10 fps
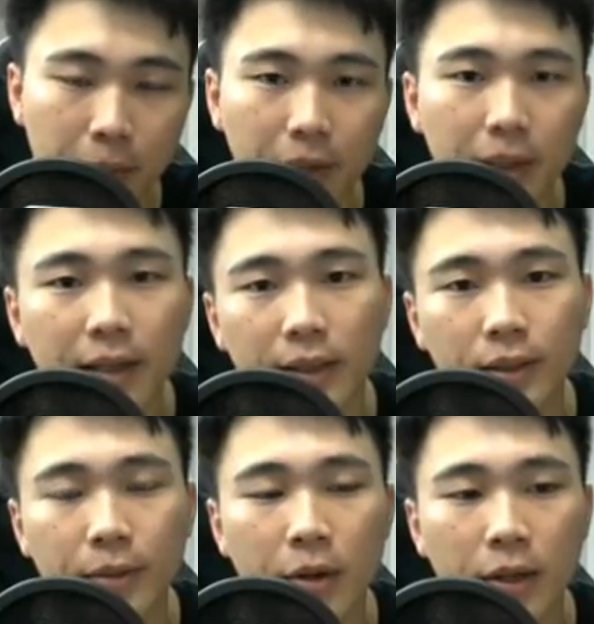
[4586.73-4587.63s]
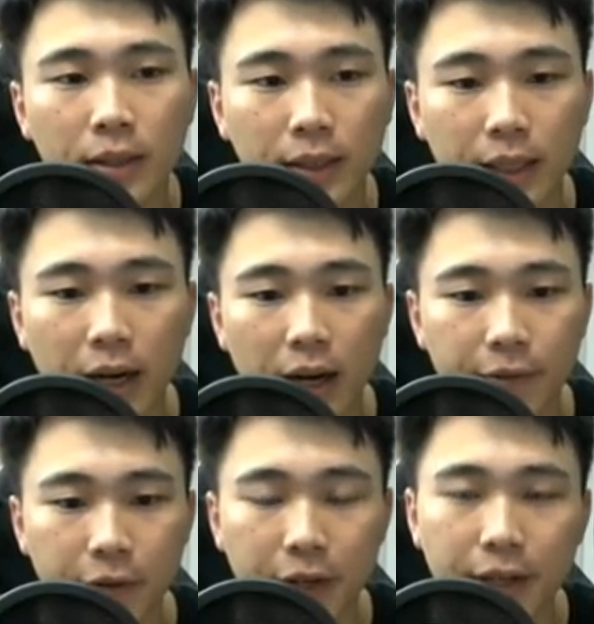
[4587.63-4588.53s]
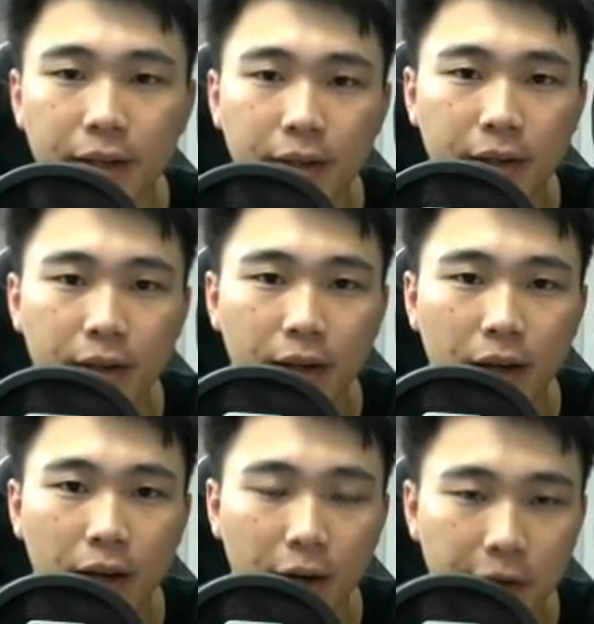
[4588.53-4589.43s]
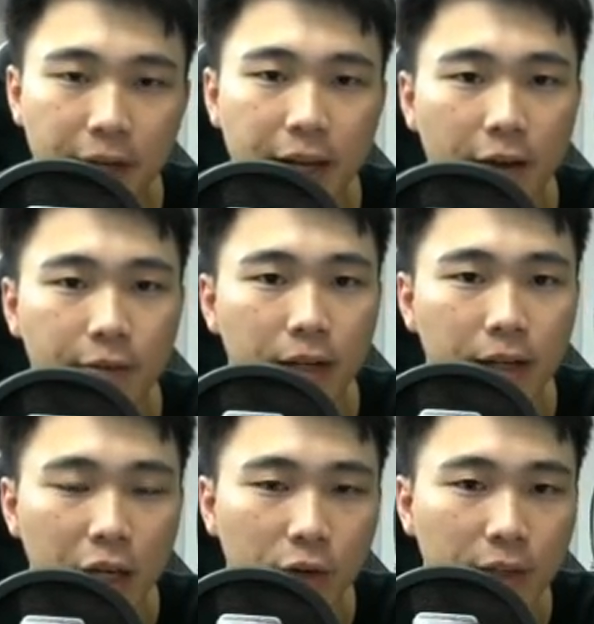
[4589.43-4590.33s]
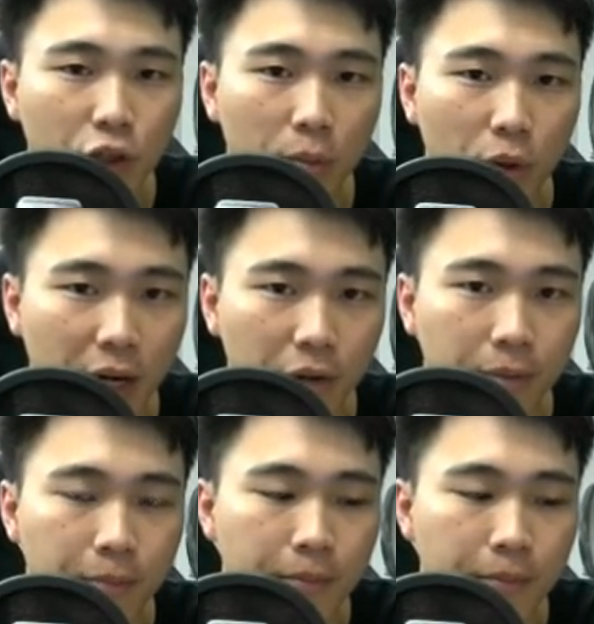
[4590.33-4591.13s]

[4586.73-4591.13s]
But the thing is, Seiya have already have an increased combo count,